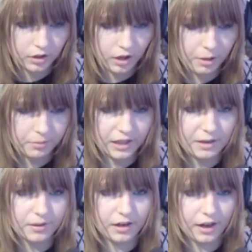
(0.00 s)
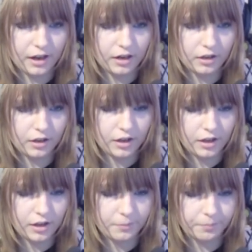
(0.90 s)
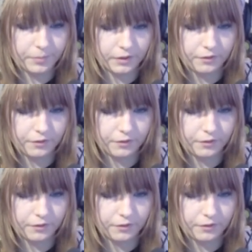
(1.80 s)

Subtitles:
I'm keeping that. Frame.